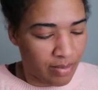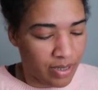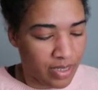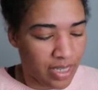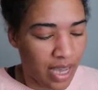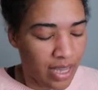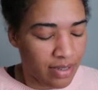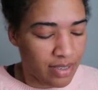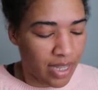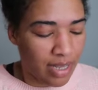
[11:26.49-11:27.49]
And he was like, yeah, I
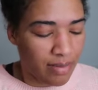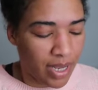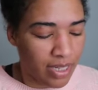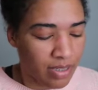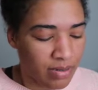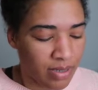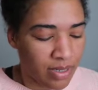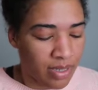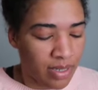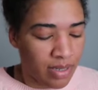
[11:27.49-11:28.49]
used that in my
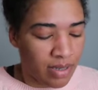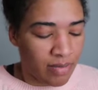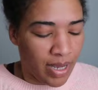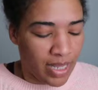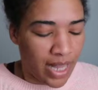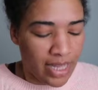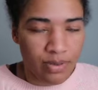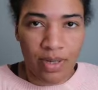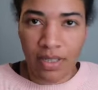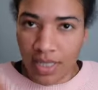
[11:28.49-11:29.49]
class
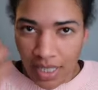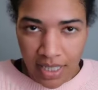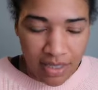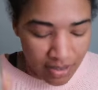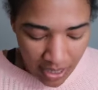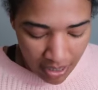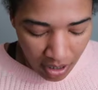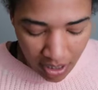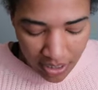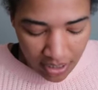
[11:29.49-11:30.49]
when I was like, he was taking
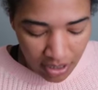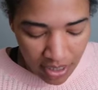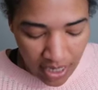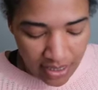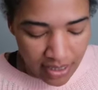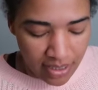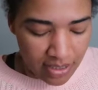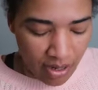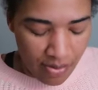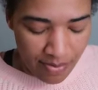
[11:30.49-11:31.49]
architecture classes.
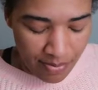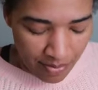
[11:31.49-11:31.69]
So